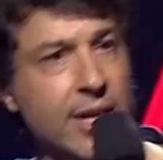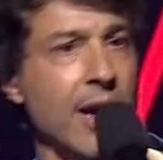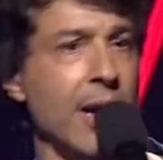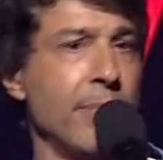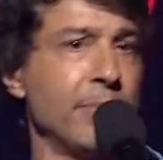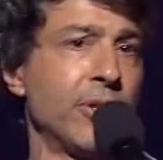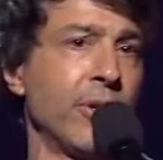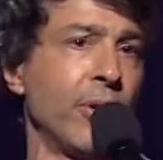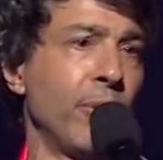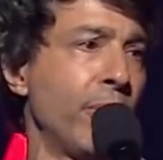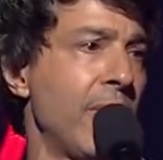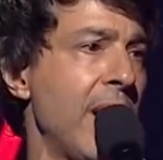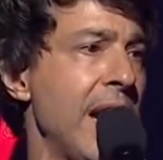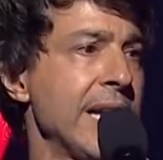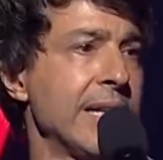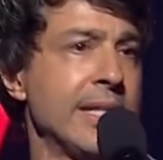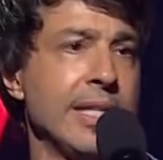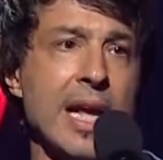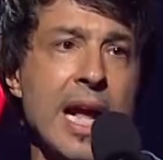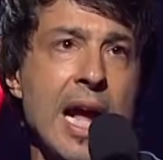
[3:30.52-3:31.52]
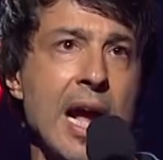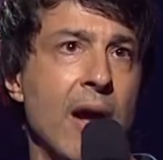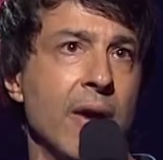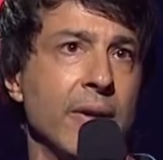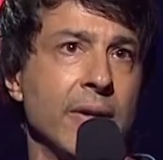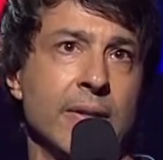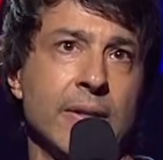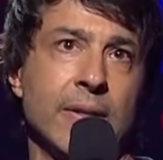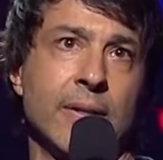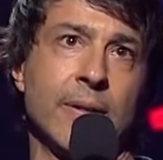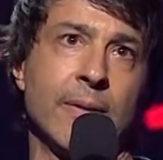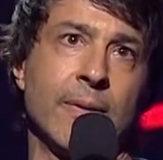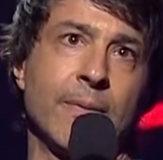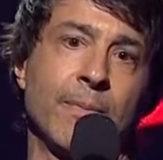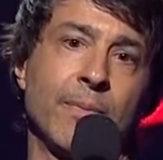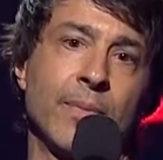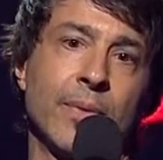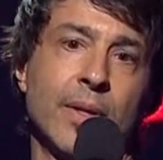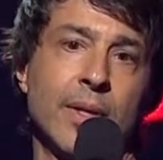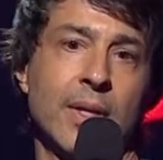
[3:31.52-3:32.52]
calms her right down.
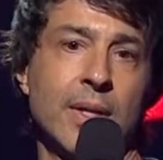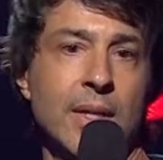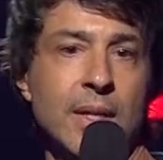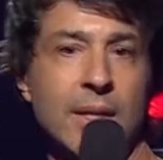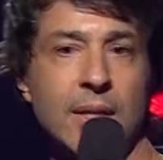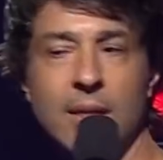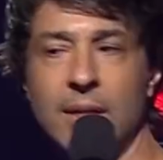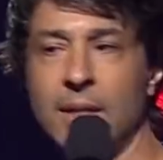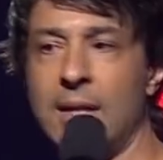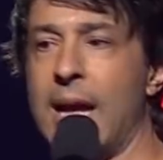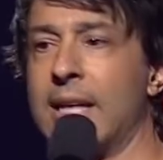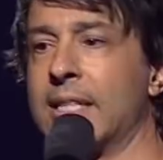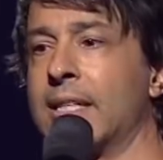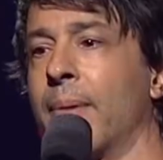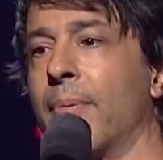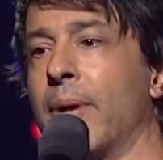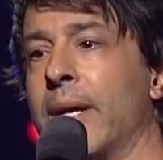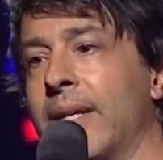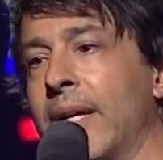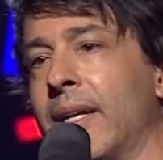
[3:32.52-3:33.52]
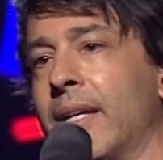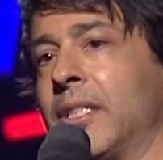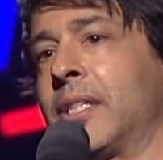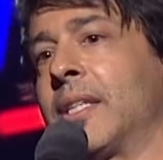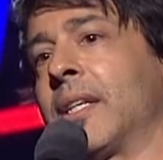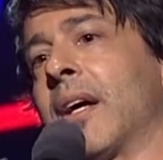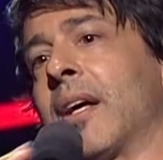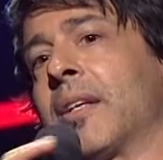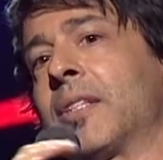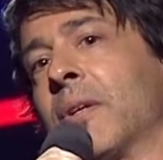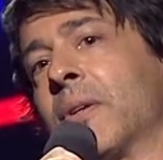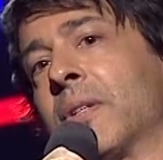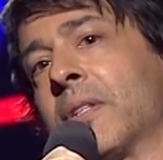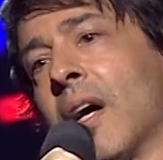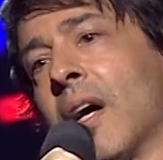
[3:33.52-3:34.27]
Last time I did it, she got so